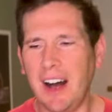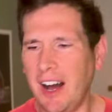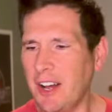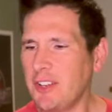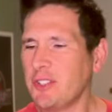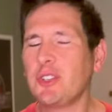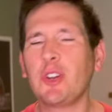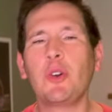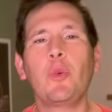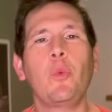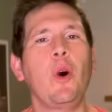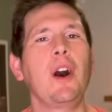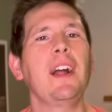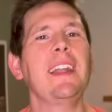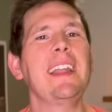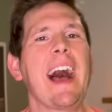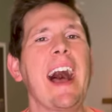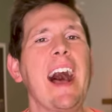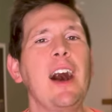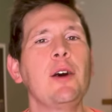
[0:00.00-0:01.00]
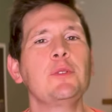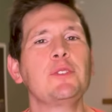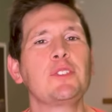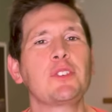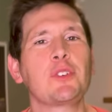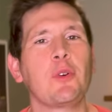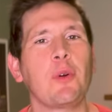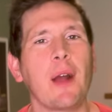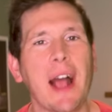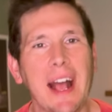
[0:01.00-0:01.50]
under one house
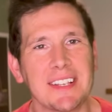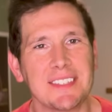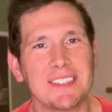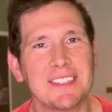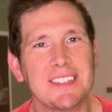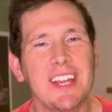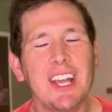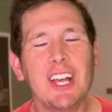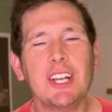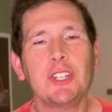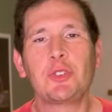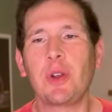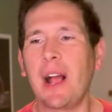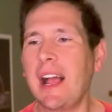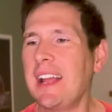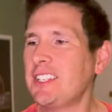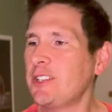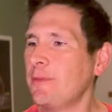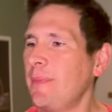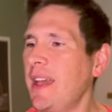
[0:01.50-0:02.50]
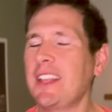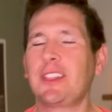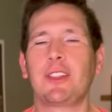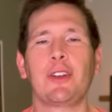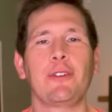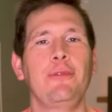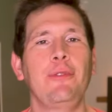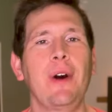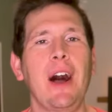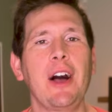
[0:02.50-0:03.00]
crest, trying to make their
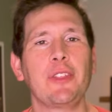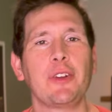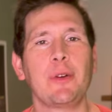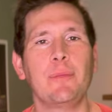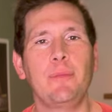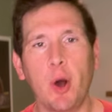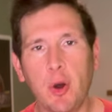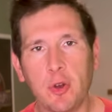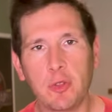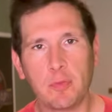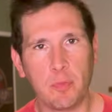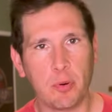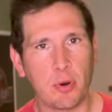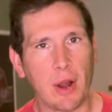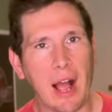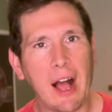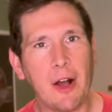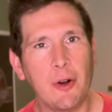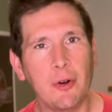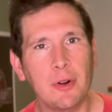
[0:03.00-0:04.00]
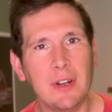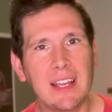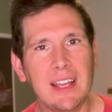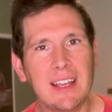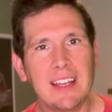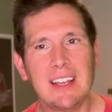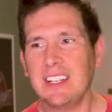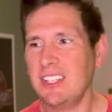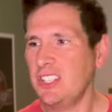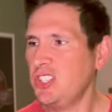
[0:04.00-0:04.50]
father both proud,
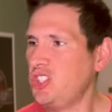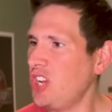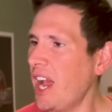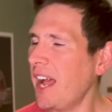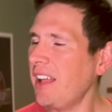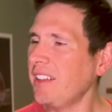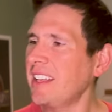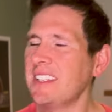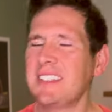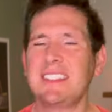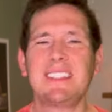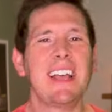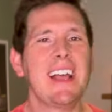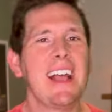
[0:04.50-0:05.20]
jealous,